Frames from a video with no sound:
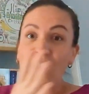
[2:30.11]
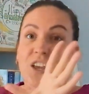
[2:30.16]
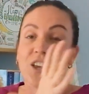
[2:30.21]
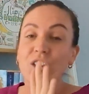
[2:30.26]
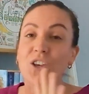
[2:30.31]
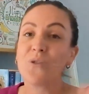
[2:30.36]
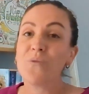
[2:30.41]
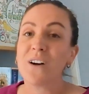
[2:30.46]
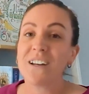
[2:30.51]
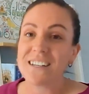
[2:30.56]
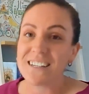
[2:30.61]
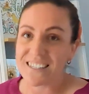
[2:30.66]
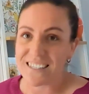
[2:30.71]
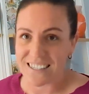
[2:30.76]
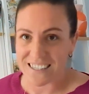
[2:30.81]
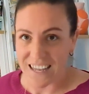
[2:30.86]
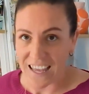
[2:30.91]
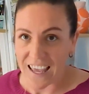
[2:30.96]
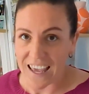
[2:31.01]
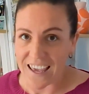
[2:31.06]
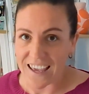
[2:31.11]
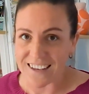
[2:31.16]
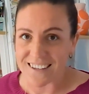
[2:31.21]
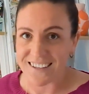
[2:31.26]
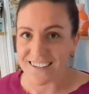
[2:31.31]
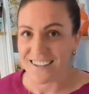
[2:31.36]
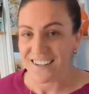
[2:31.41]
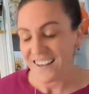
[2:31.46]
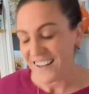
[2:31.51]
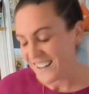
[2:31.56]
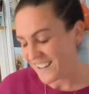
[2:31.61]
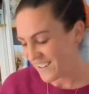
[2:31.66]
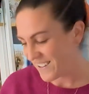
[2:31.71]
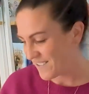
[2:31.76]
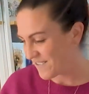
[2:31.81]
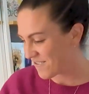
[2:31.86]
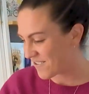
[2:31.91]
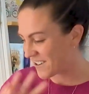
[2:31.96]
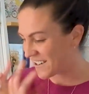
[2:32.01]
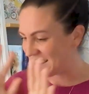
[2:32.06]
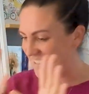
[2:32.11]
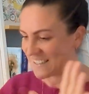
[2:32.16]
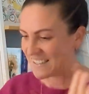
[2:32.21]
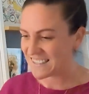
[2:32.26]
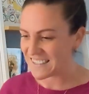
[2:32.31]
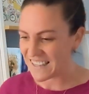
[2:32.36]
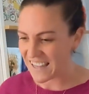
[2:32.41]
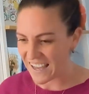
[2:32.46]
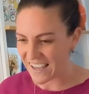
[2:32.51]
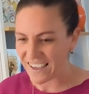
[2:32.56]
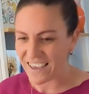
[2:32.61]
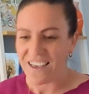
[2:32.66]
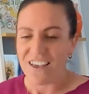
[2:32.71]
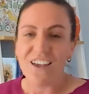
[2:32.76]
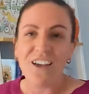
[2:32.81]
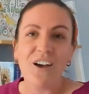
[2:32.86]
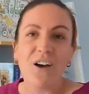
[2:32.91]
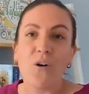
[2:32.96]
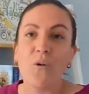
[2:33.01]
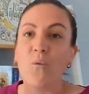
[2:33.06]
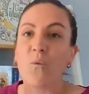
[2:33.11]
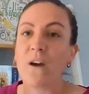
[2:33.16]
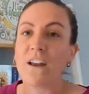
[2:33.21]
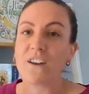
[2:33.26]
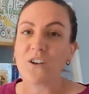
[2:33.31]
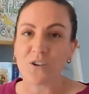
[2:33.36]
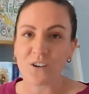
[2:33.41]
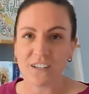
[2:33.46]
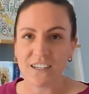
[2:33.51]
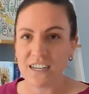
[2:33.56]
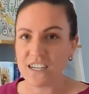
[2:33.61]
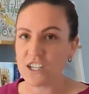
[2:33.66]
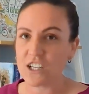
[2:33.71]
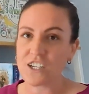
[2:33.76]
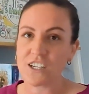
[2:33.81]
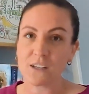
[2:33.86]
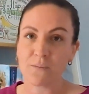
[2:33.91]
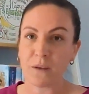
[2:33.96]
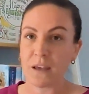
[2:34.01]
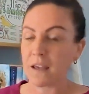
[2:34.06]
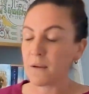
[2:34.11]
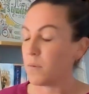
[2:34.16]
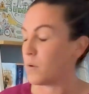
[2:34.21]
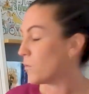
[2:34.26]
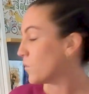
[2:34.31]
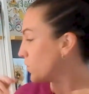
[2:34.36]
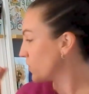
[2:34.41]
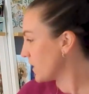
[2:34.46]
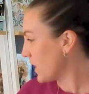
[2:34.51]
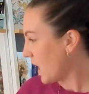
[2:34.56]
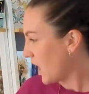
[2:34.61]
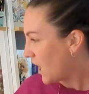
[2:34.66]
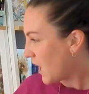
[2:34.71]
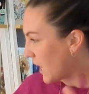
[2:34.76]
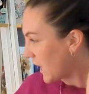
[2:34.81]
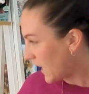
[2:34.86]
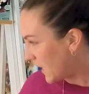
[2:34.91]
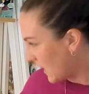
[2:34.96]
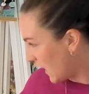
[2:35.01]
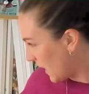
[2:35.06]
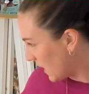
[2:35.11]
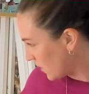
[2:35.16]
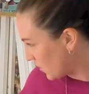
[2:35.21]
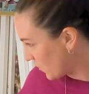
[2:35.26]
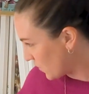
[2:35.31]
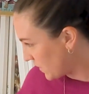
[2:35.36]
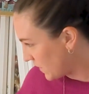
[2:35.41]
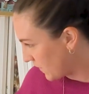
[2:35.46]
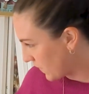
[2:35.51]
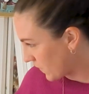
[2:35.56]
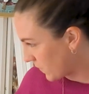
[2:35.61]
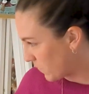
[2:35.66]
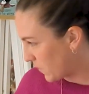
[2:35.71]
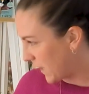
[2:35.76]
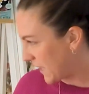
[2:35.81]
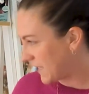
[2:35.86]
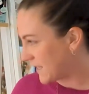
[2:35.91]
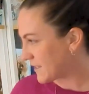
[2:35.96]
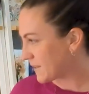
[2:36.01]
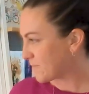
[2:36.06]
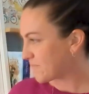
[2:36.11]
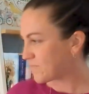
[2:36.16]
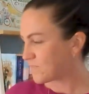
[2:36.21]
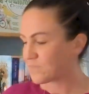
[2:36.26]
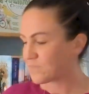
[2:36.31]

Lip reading: You understand what it is like when your attention is being pulled in 100 different ways.